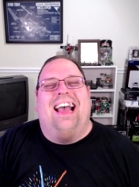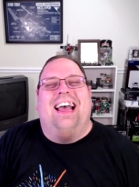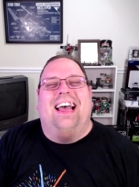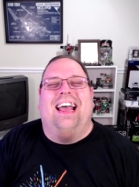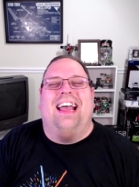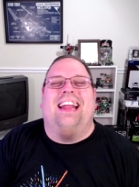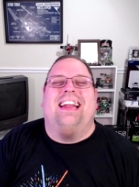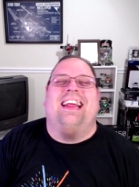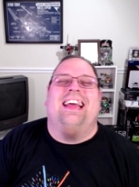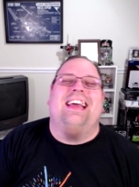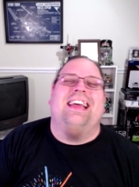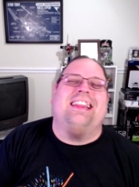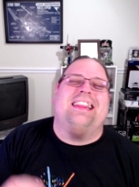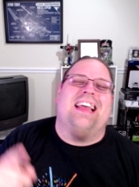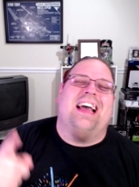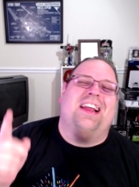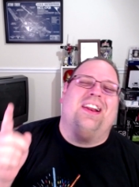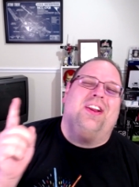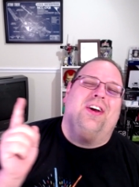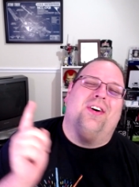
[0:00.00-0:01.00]
and hit
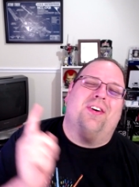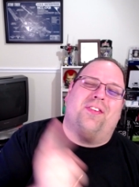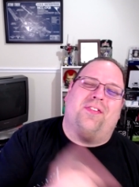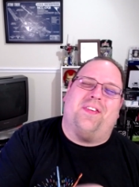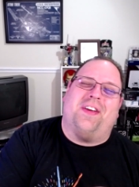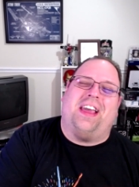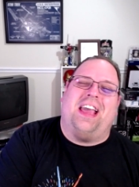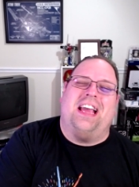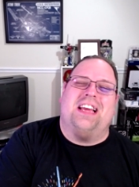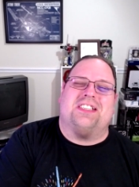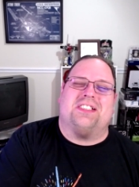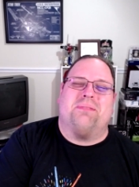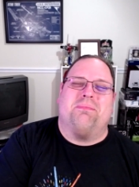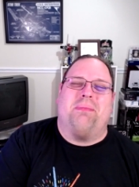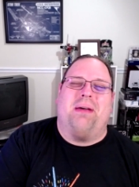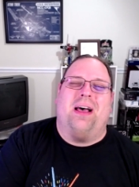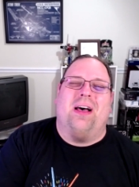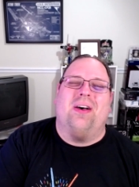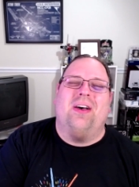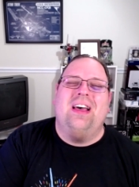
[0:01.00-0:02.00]
that notification
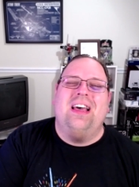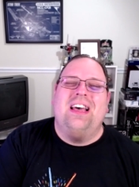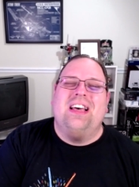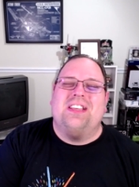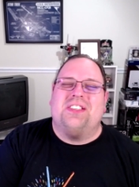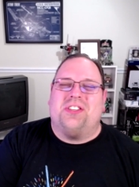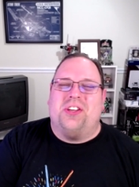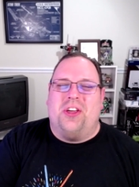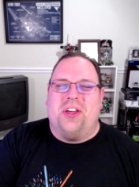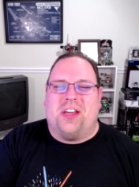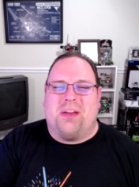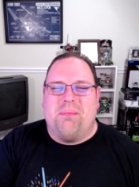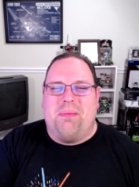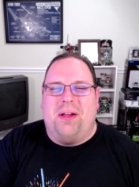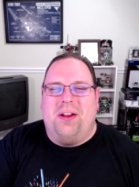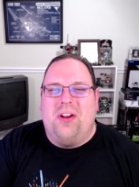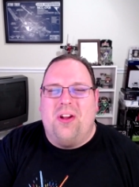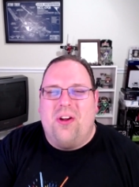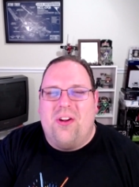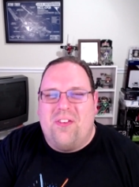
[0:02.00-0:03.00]
bell so you can be
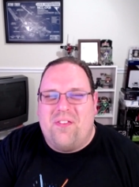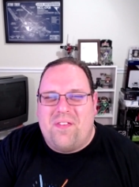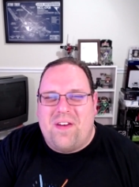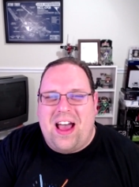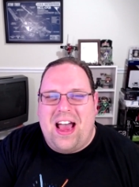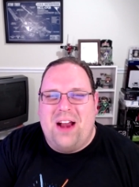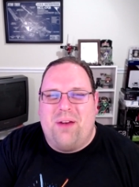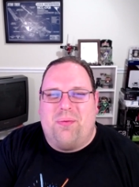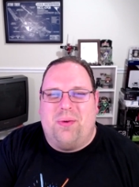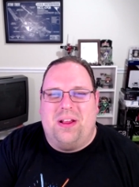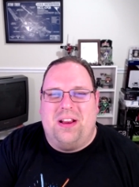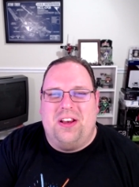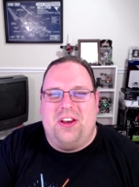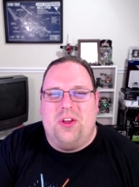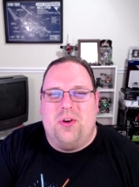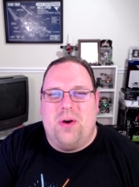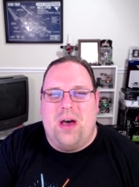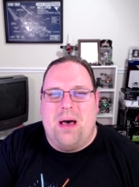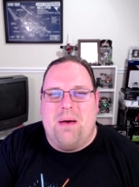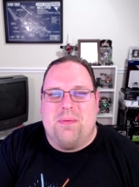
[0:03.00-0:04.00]
notified when
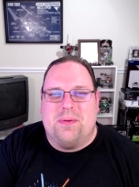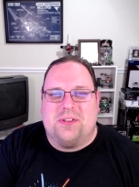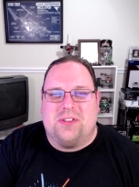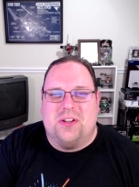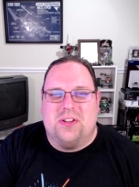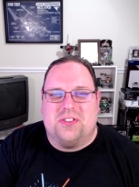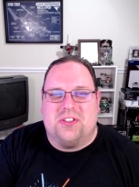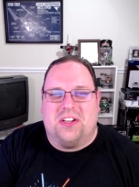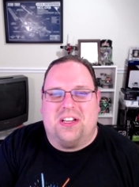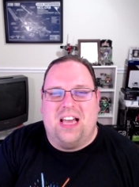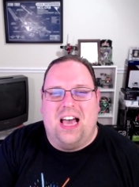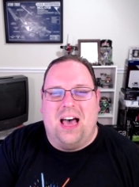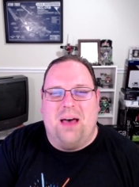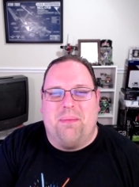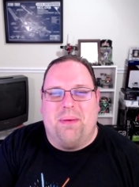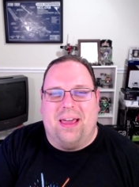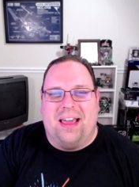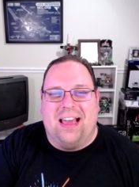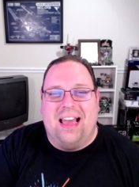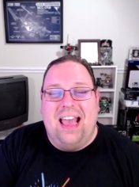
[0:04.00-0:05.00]
new episodes are
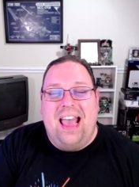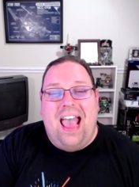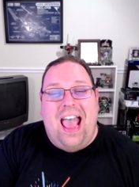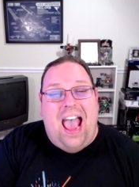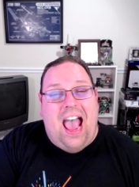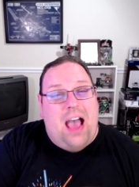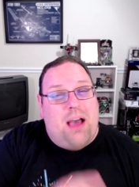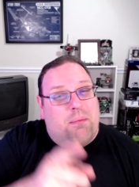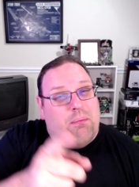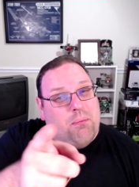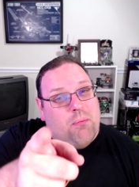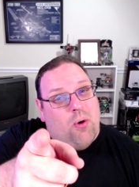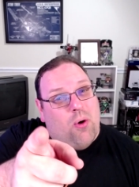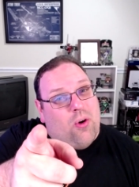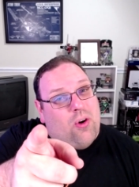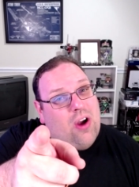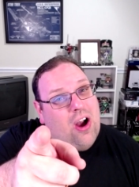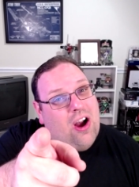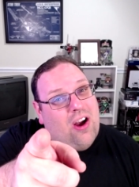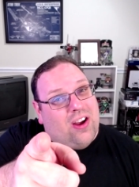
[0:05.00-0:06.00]
coming. And more
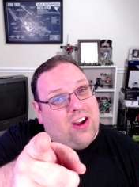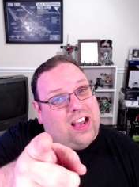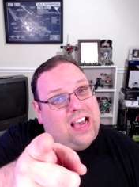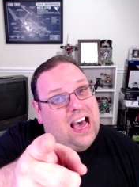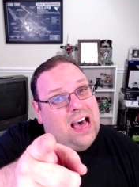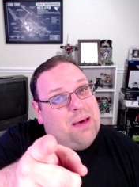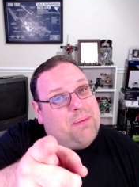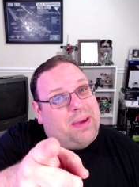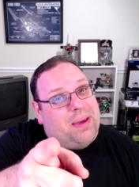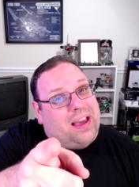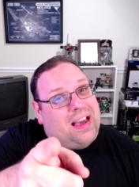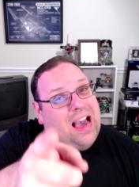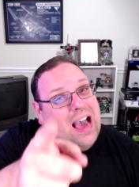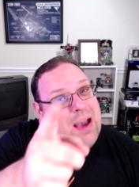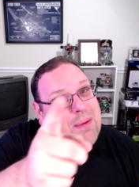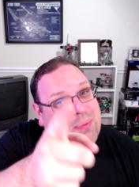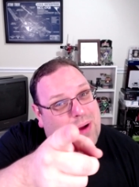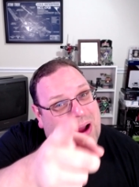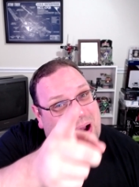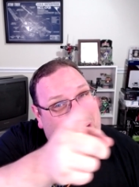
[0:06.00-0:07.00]
are coming, I
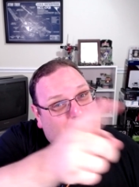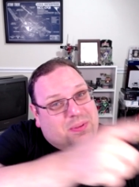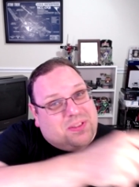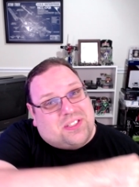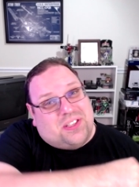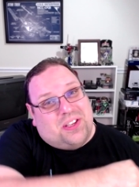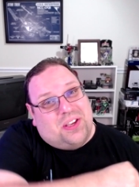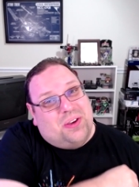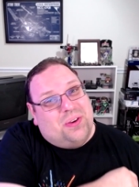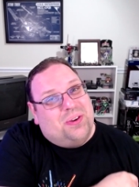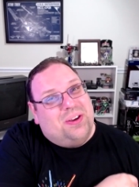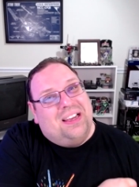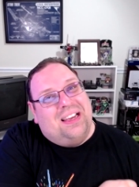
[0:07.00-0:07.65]
promise you.